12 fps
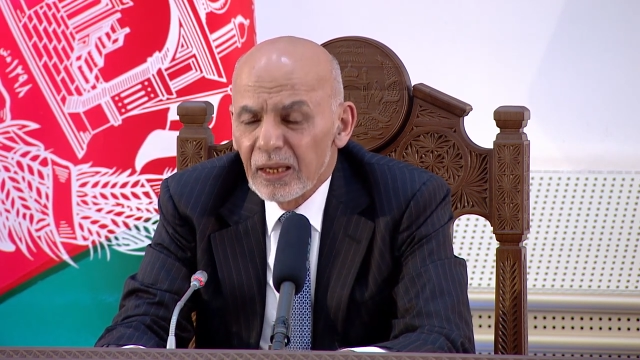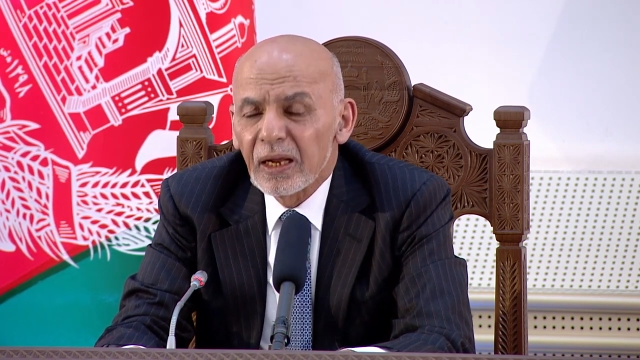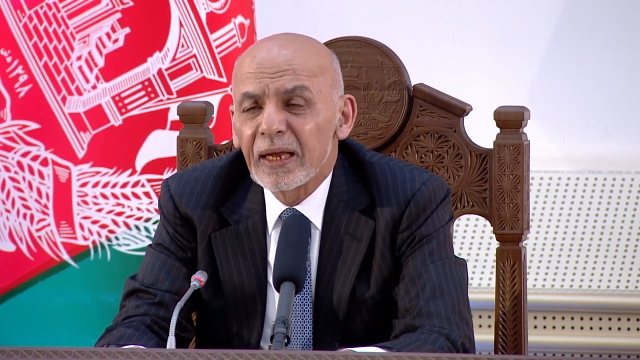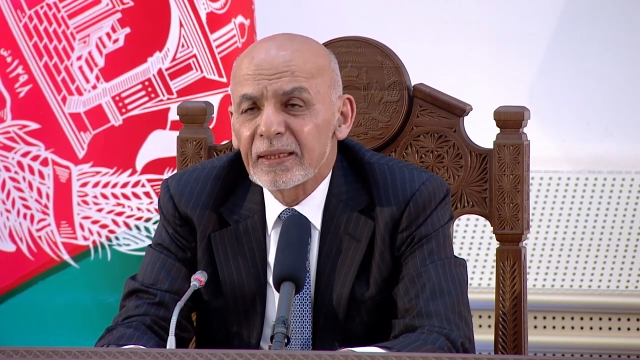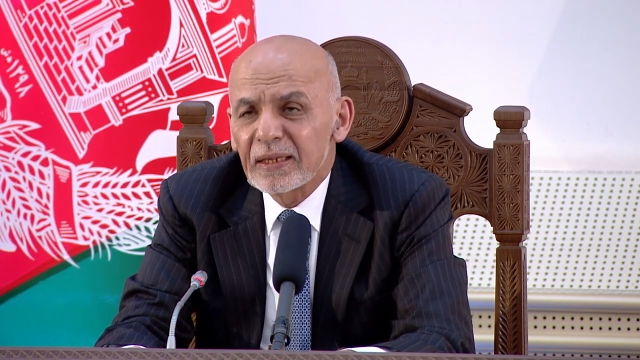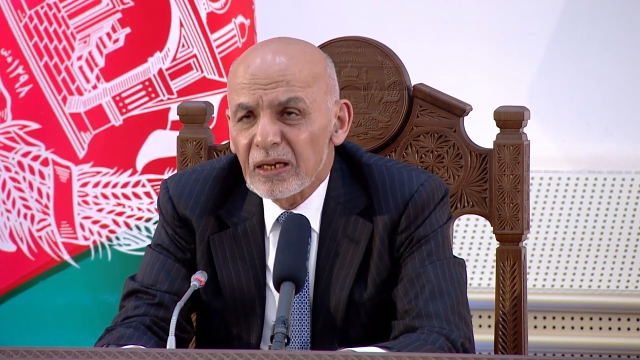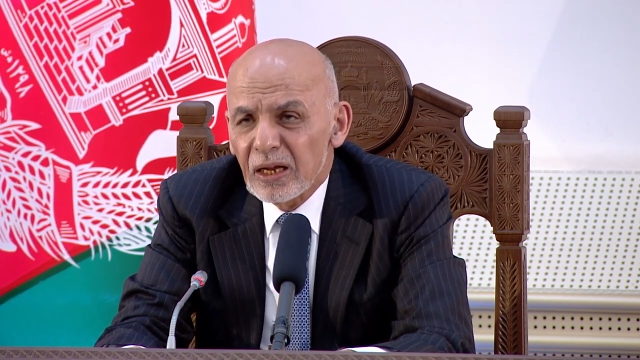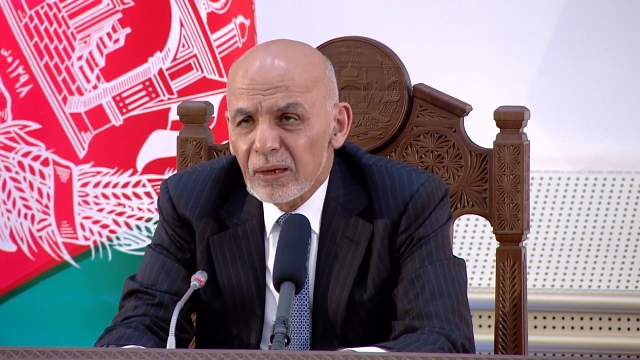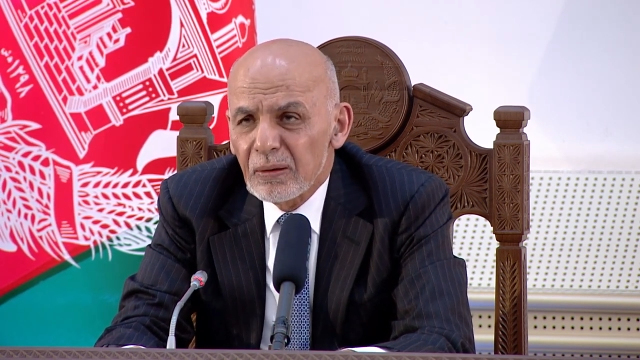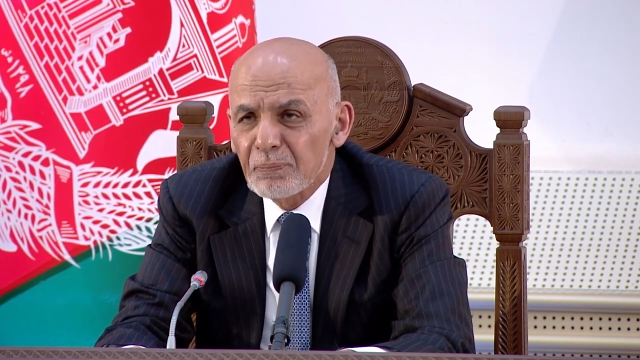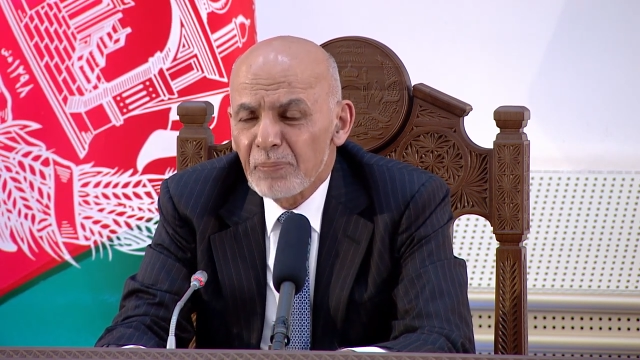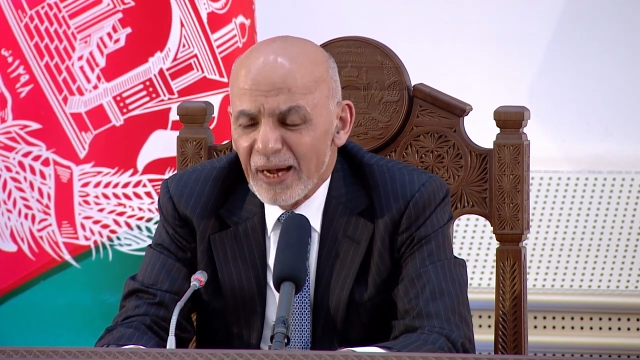and
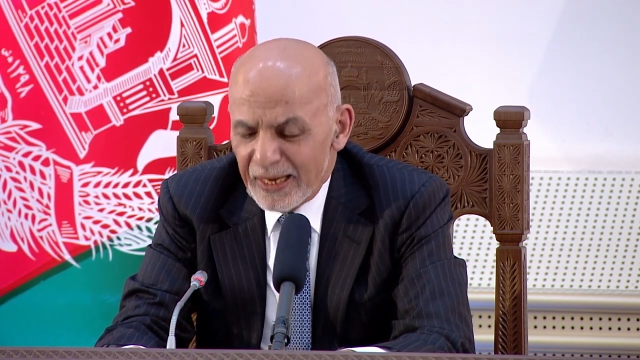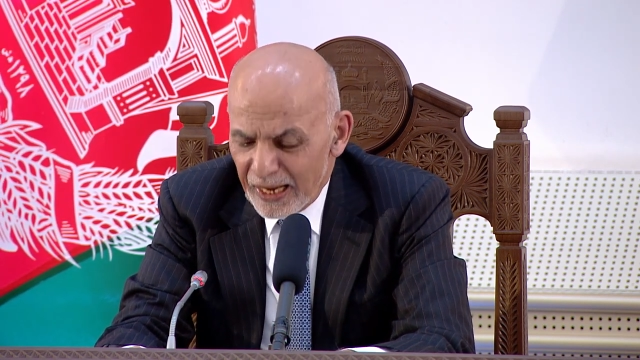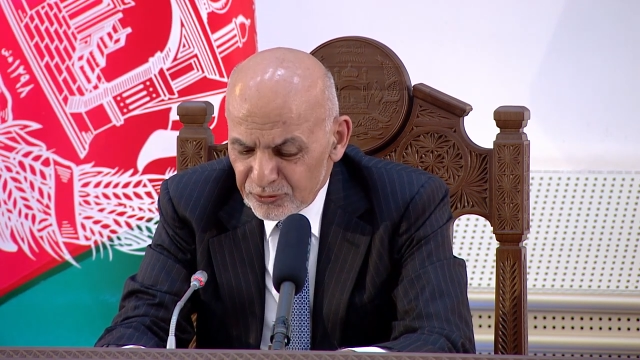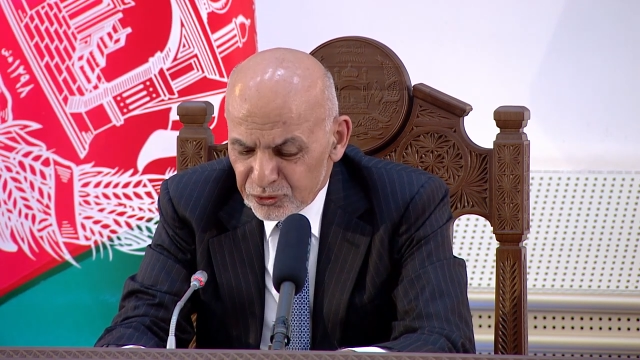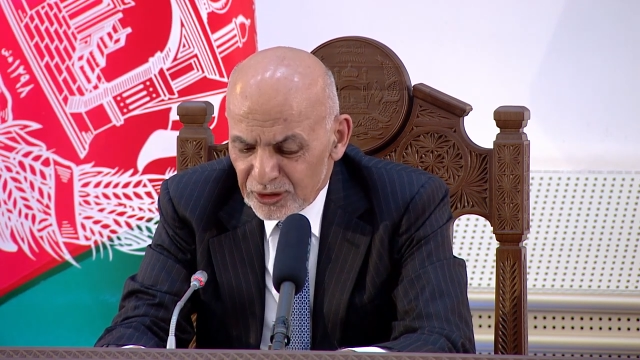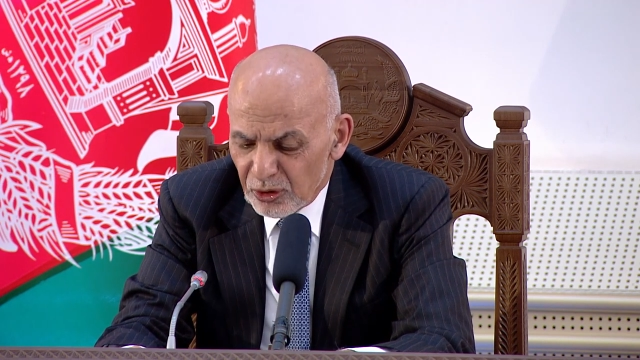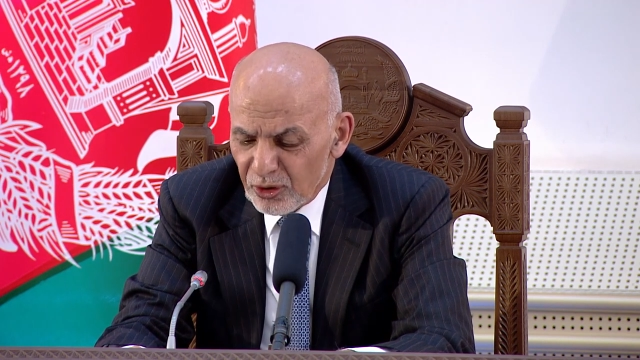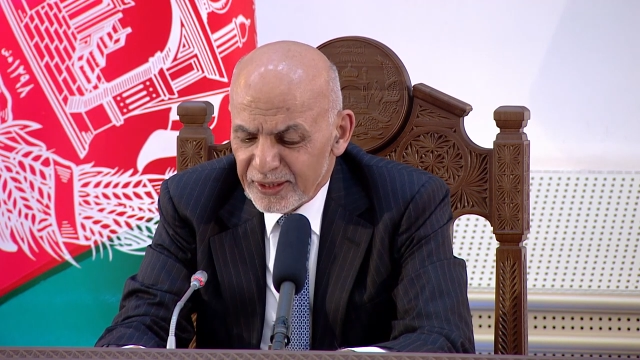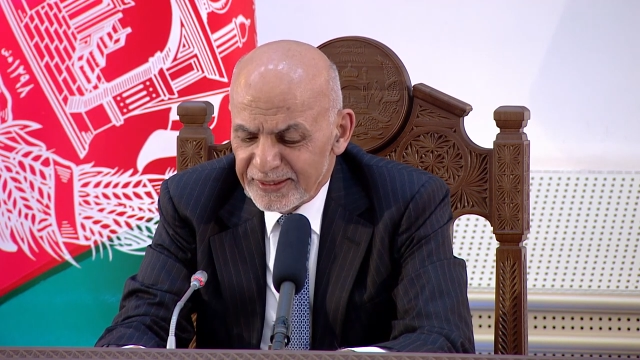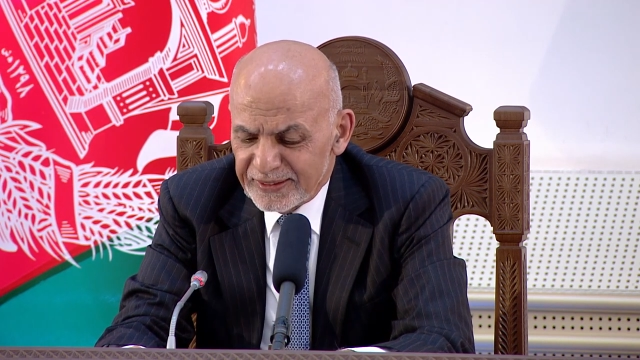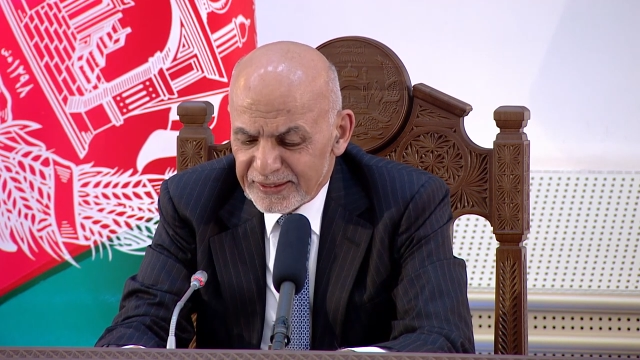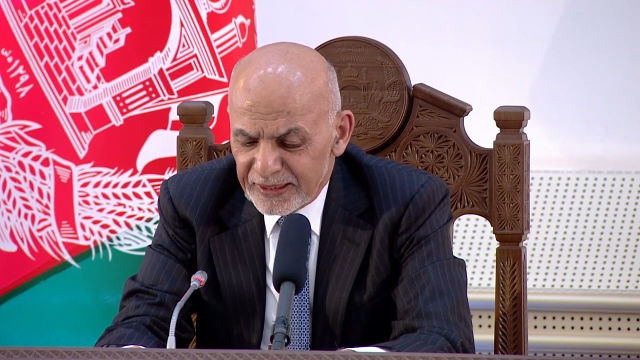bilateral
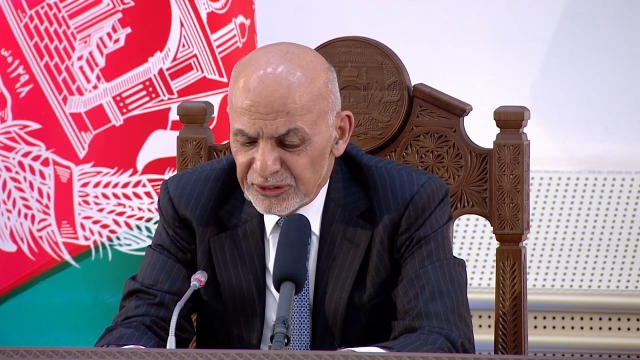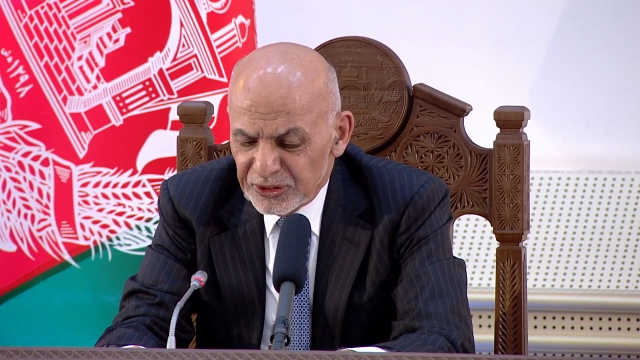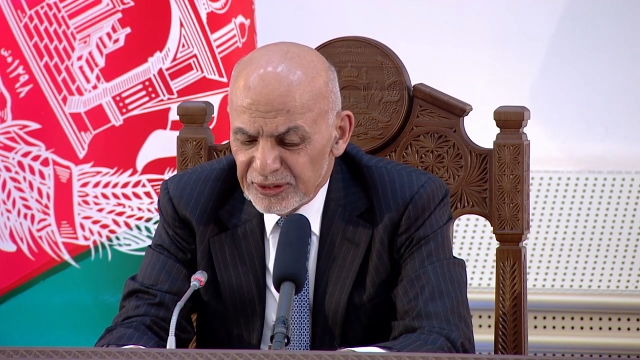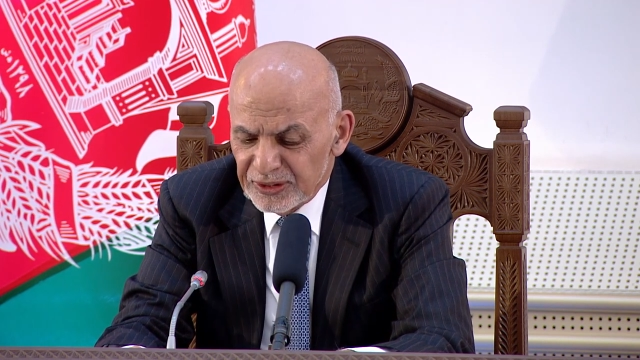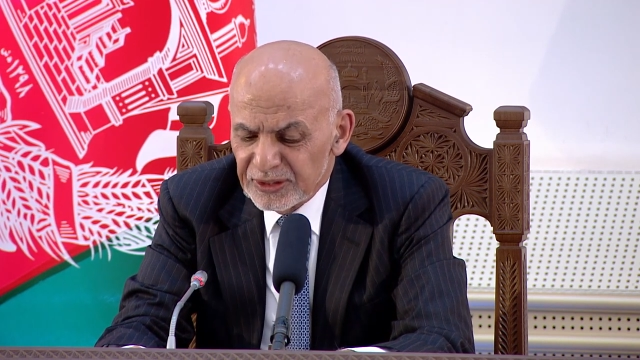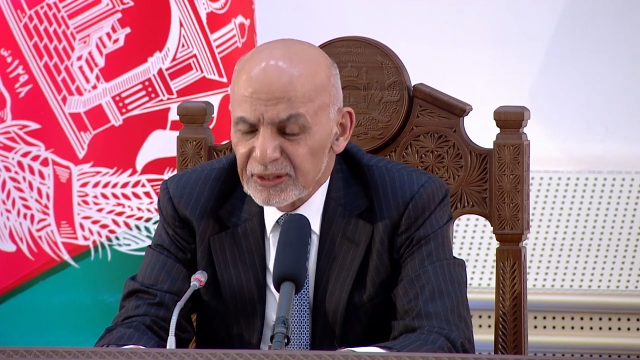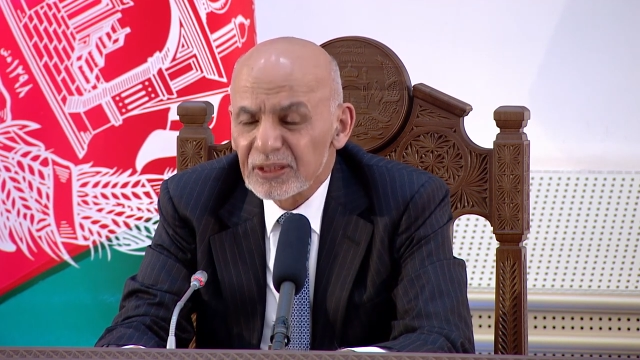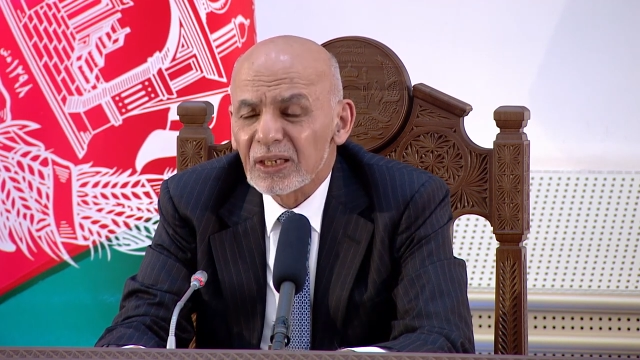organizations